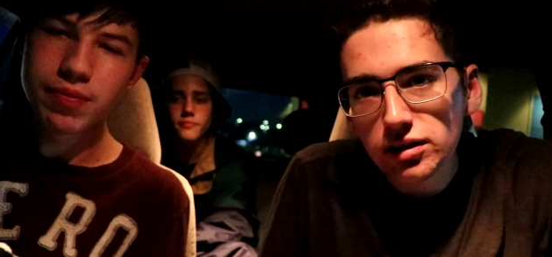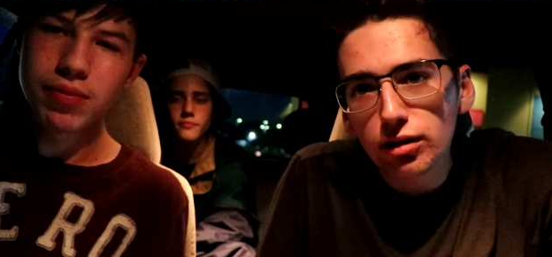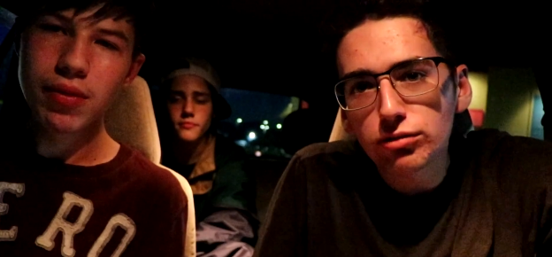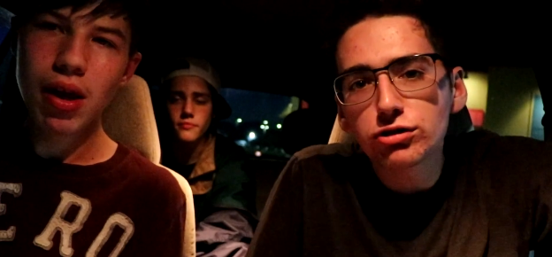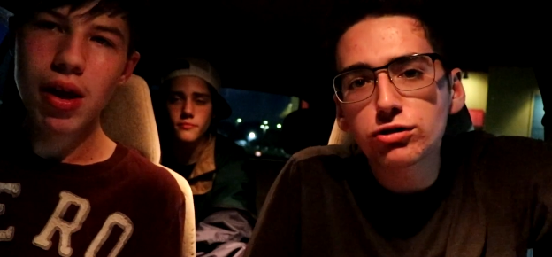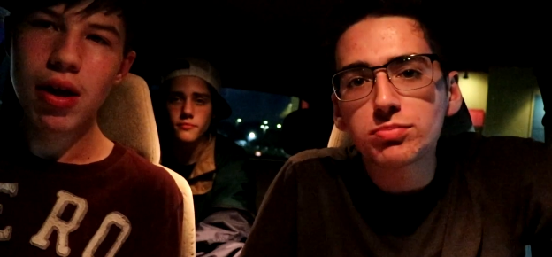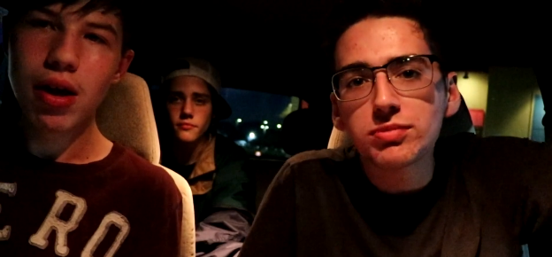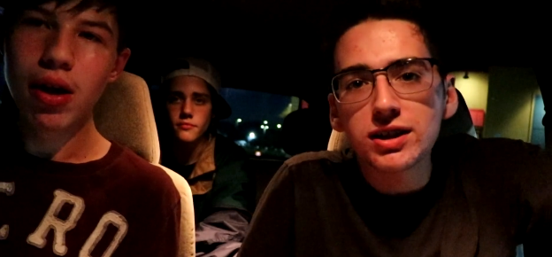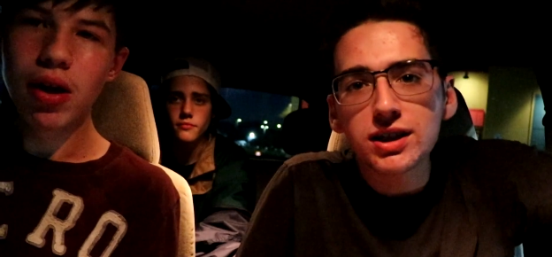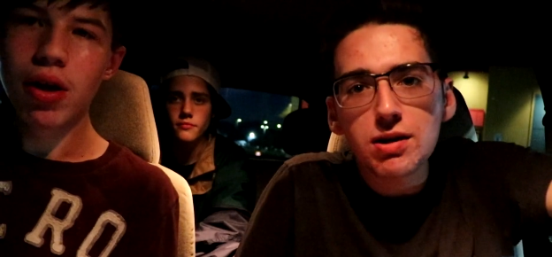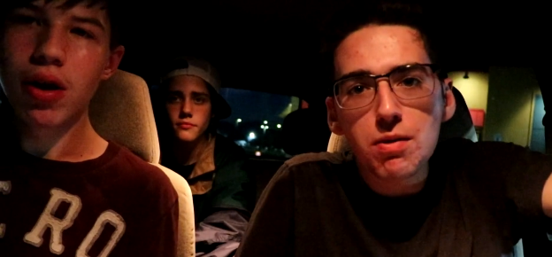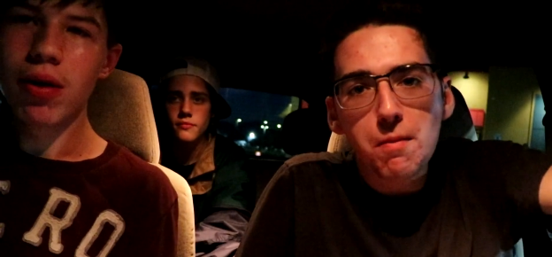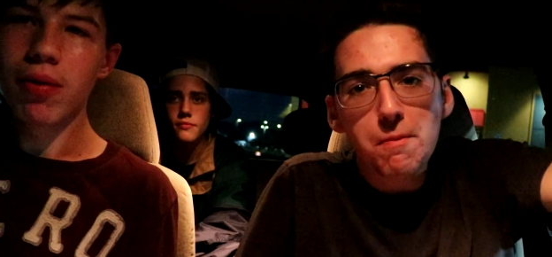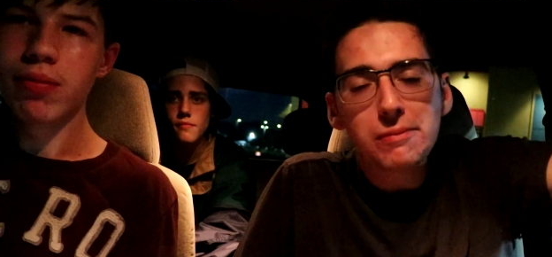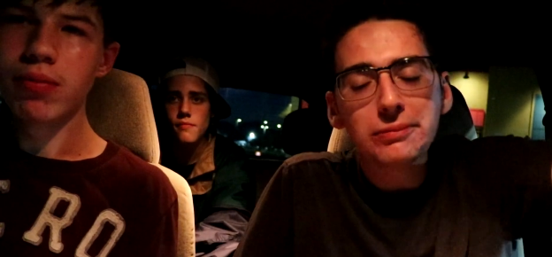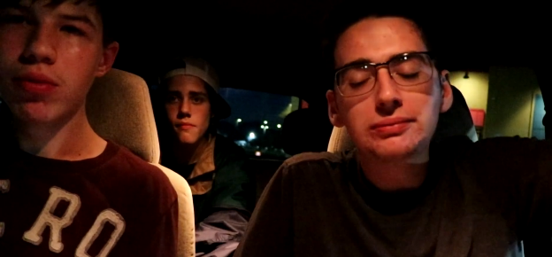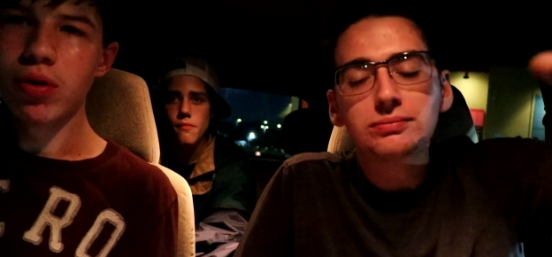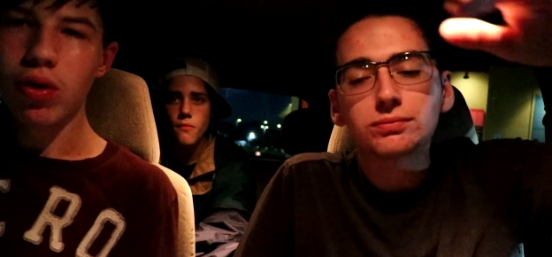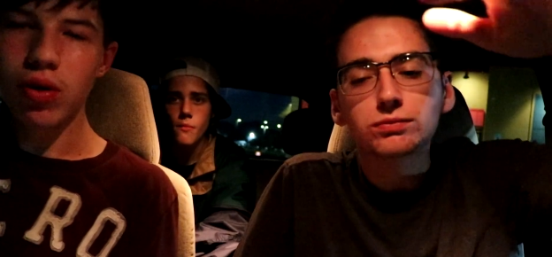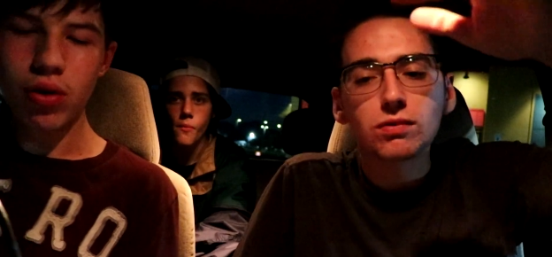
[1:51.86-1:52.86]
Speaker 1: Sounds to me
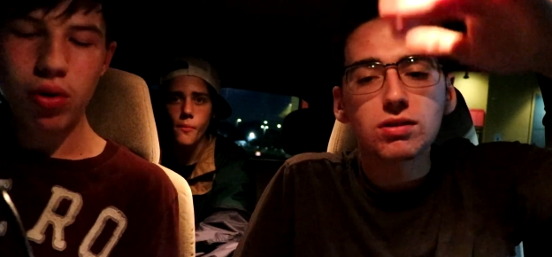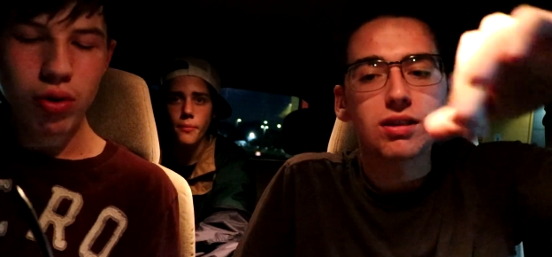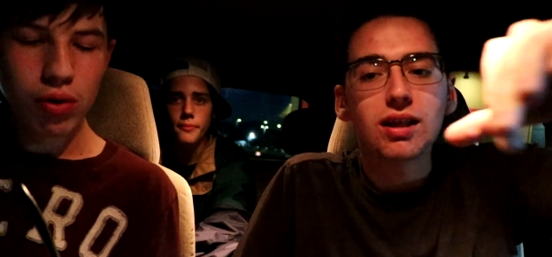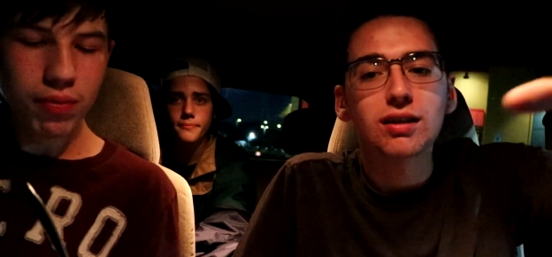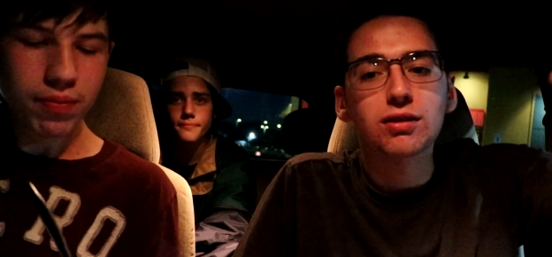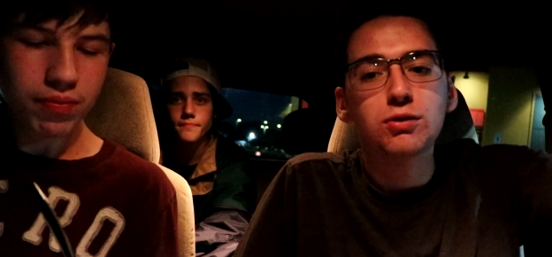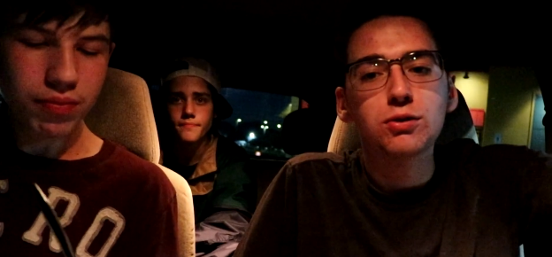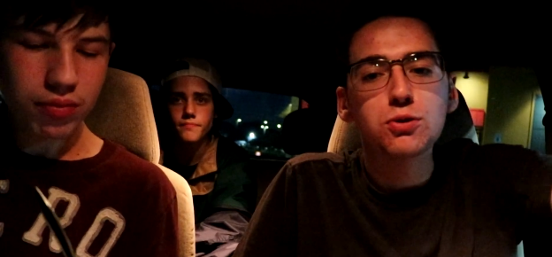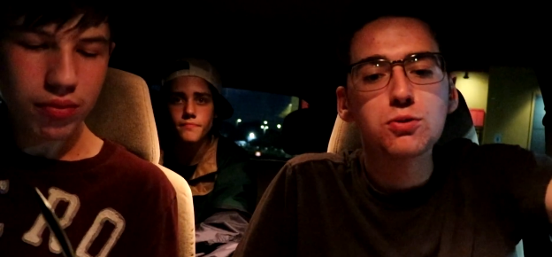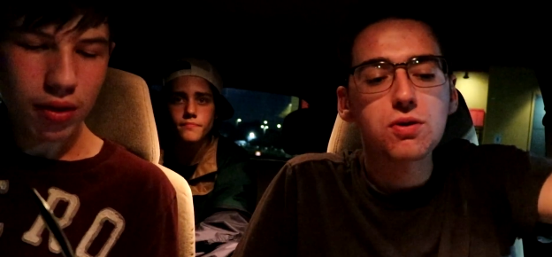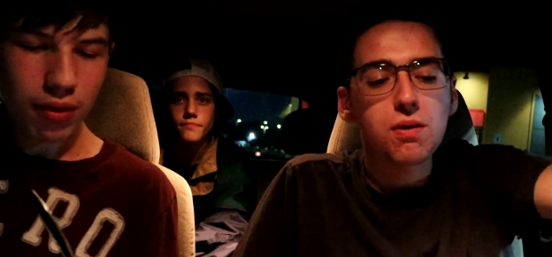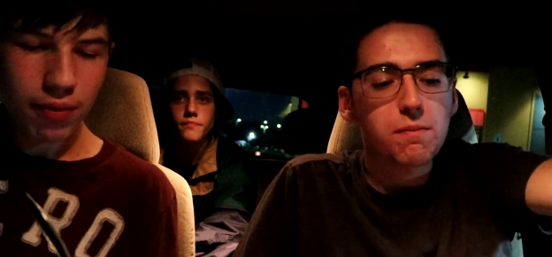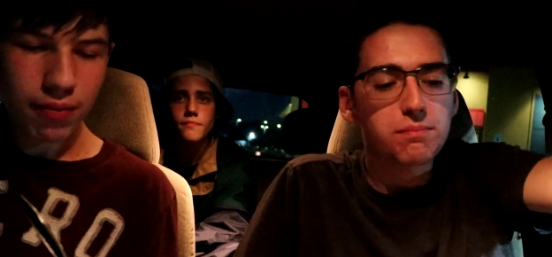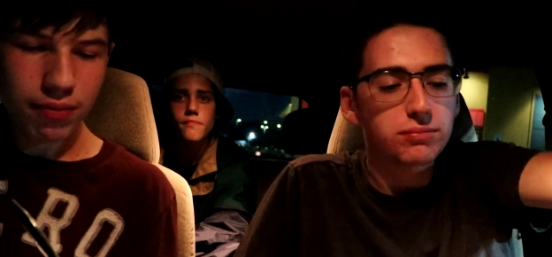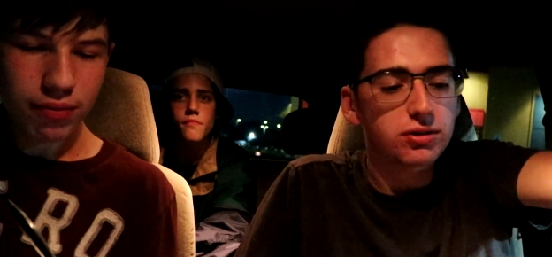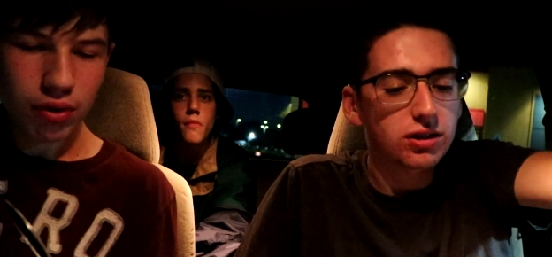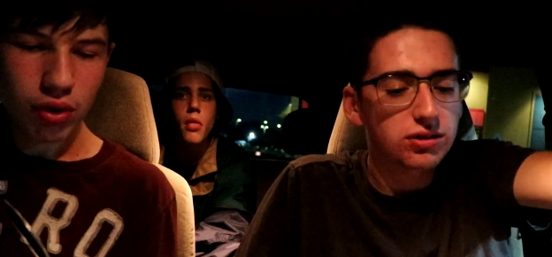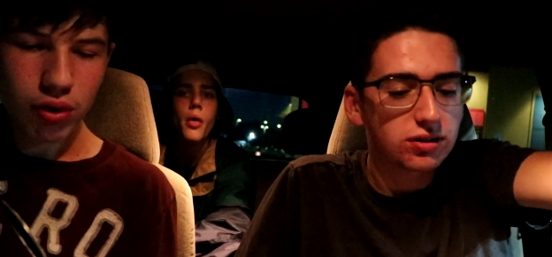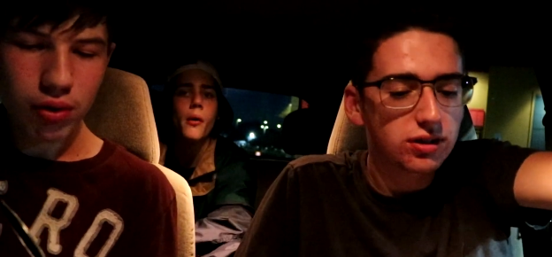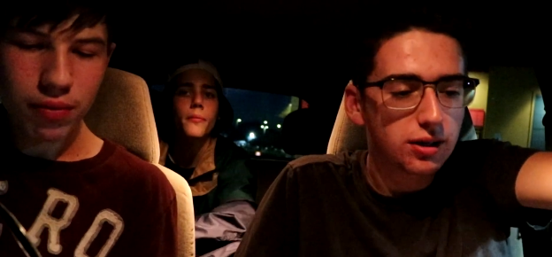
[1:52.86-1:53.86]
like Luke
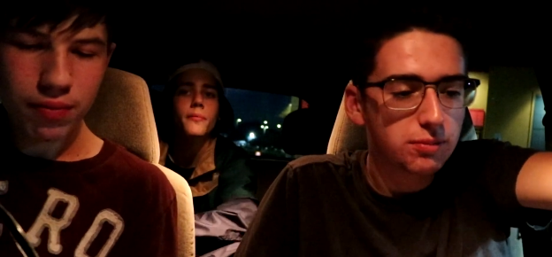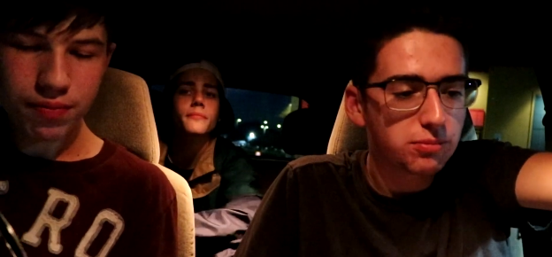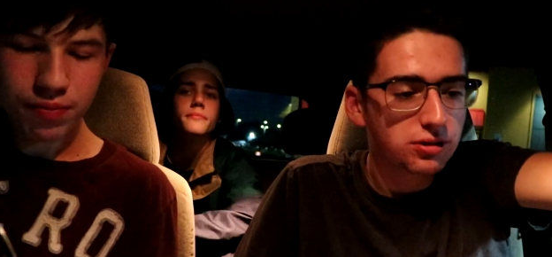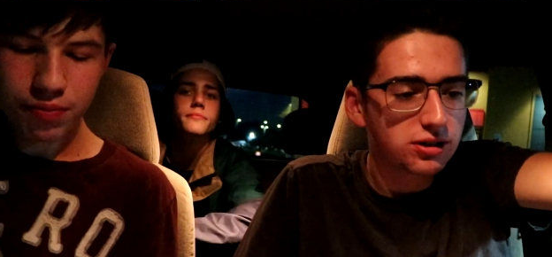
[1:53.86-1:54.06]
doesn't like